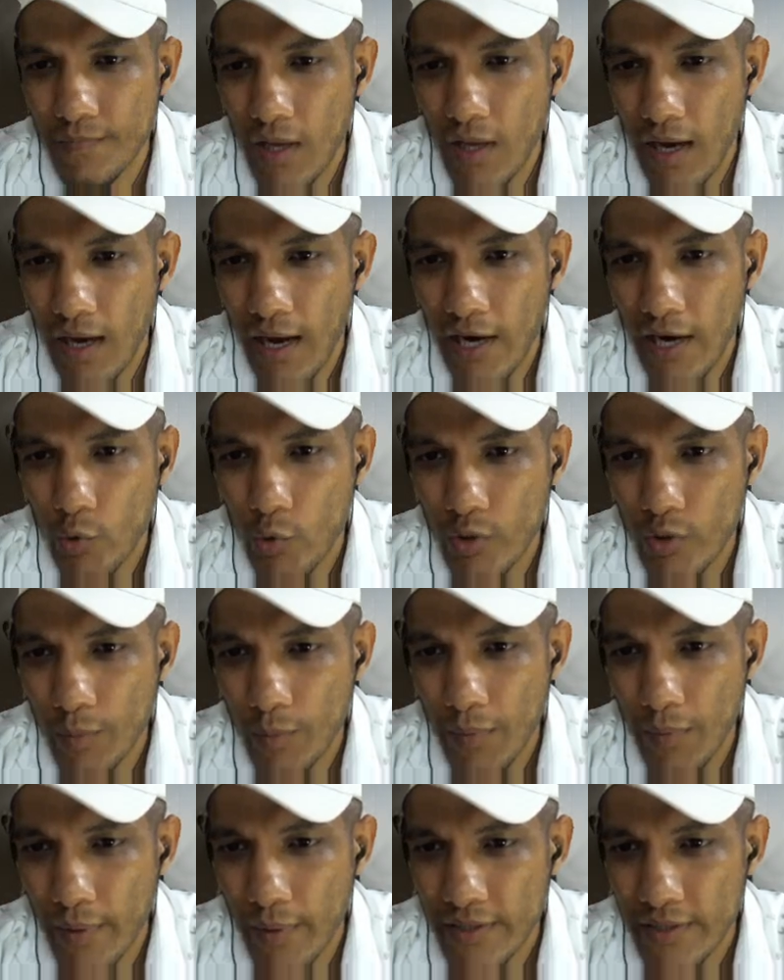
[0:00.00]
r to the
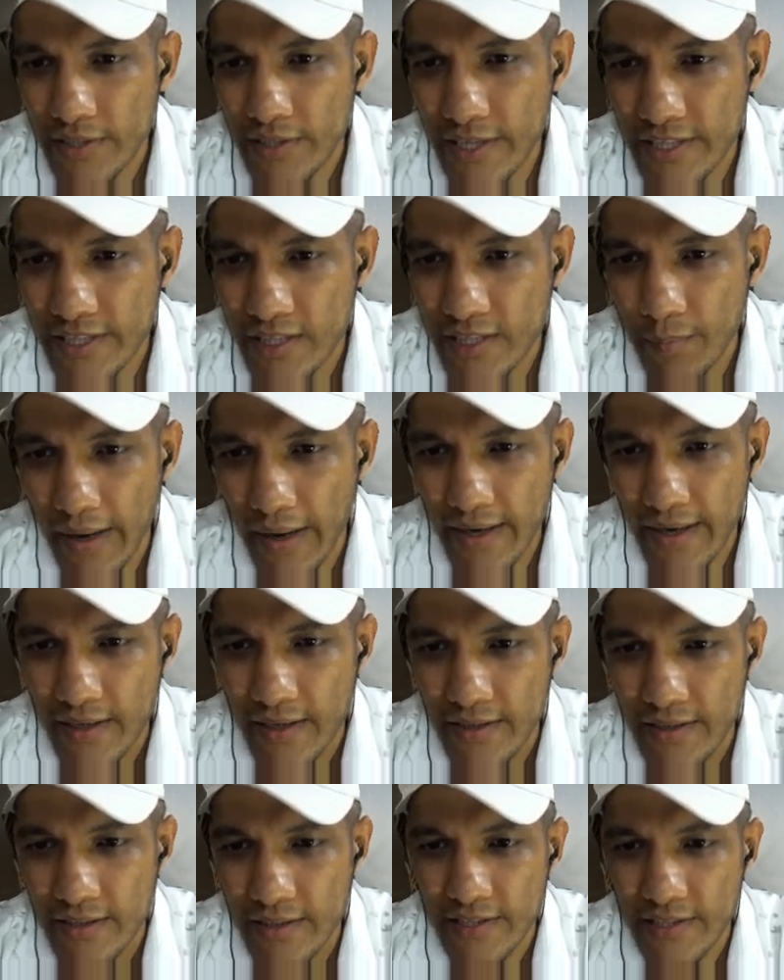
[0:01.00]
power 6 by
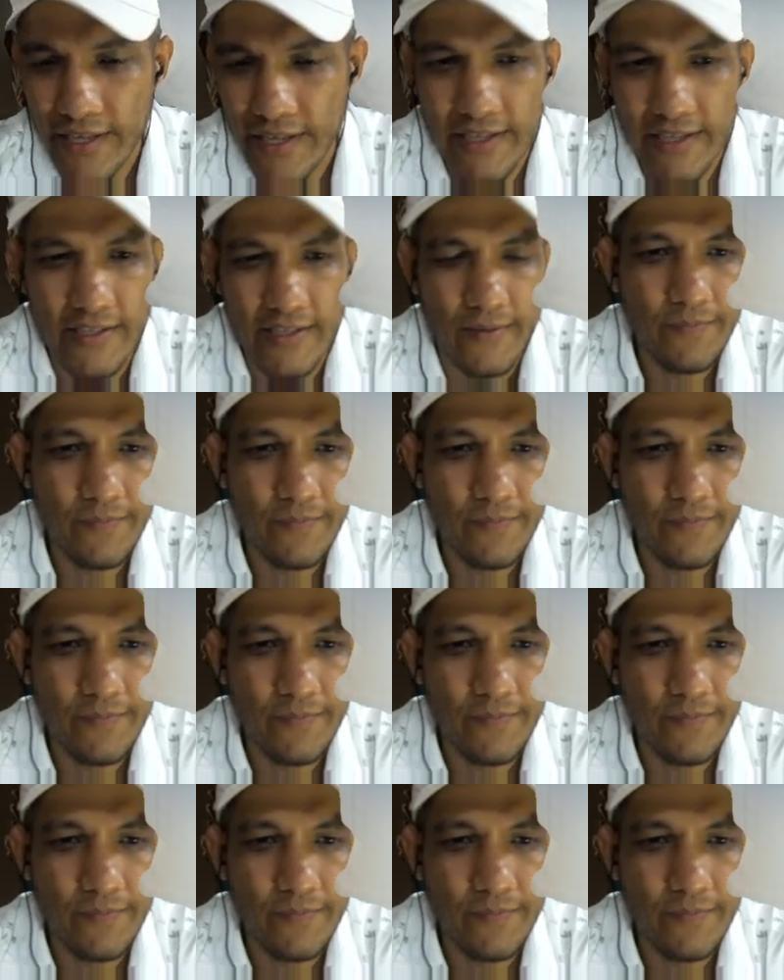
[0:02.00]
6.